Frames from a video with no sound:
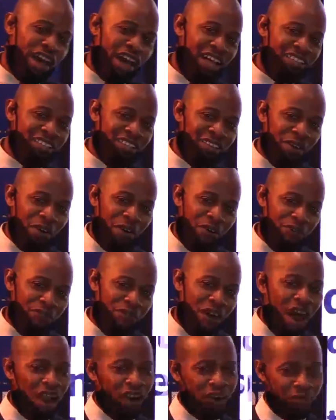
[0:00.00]
that
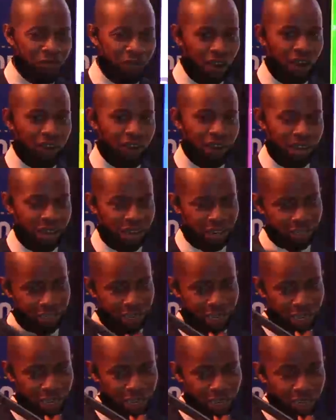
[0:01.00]
very, very
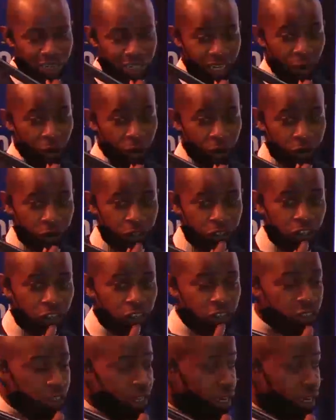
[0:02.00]
easy. Now we're going to just